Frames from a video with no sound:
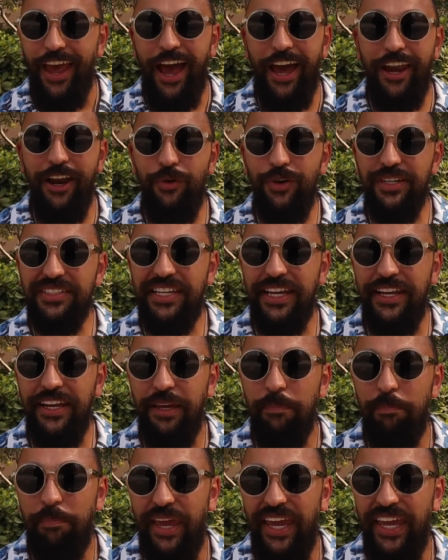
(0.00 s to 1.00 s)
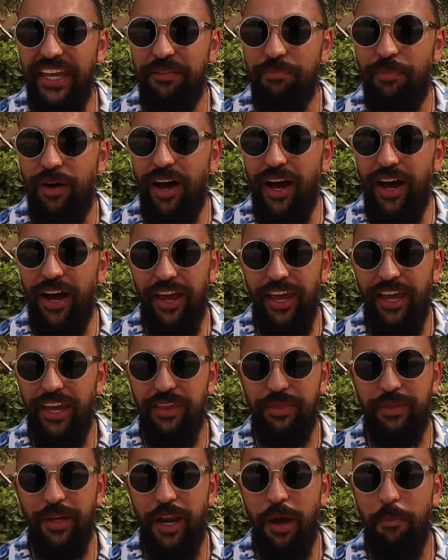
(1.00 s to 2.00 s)
And I was getting paid
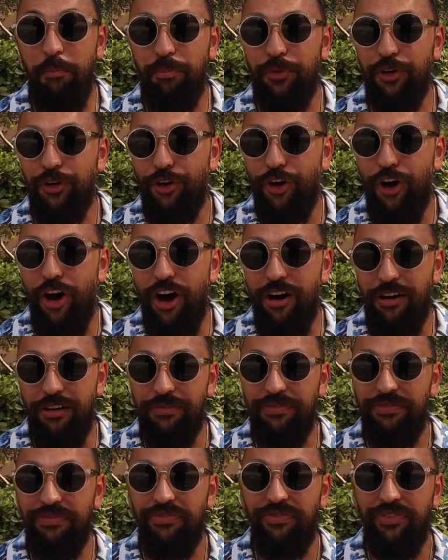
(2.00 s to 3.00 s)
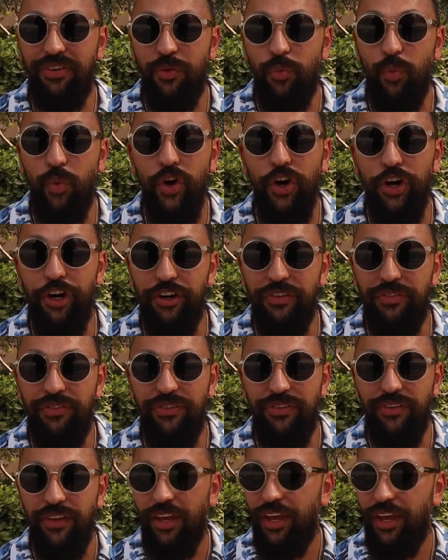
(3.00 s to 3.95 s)
by the number of words.